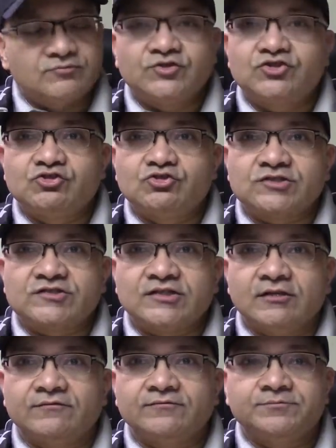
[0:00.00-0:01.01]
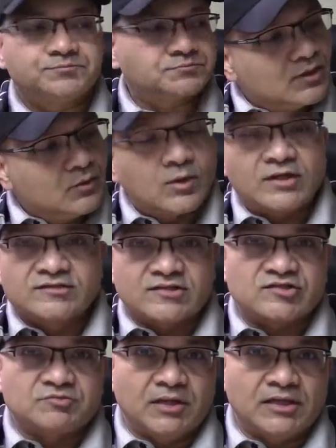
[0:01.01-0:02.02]
juice itself. What does it
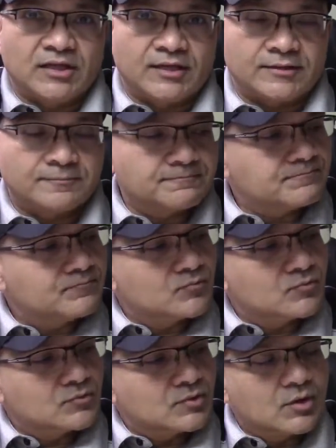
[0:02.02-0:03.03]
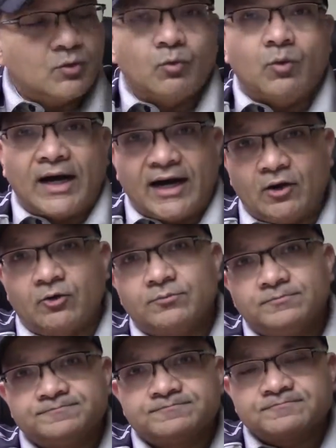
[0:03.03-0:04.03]
smell like? Wow.
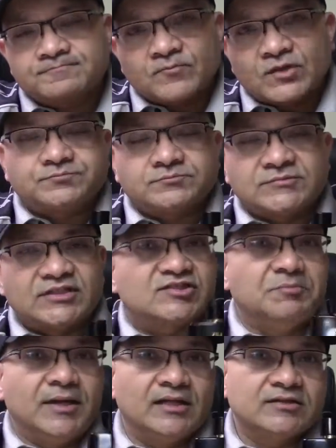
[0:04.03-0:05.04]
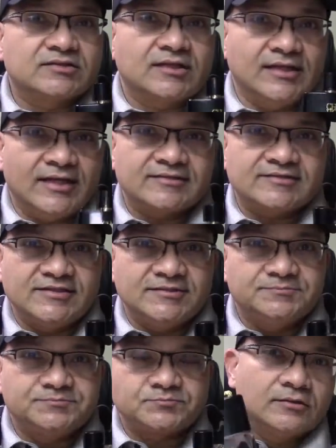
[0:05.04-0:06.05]
It smells classy,
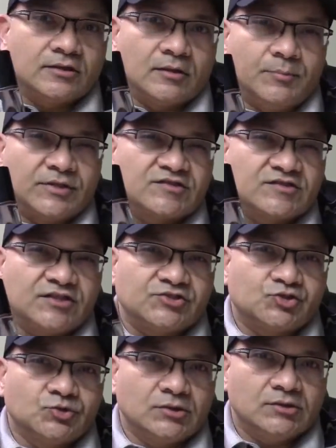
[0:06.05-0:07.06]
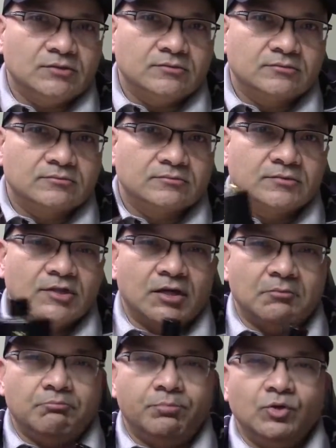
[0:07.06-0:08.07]
a bit sensual,
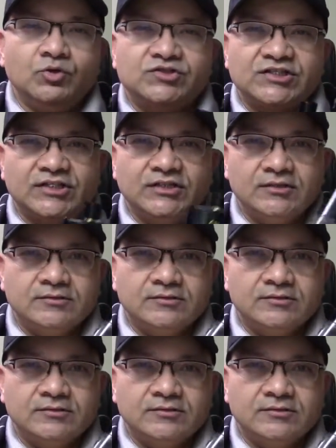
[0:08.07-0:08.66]
boozy,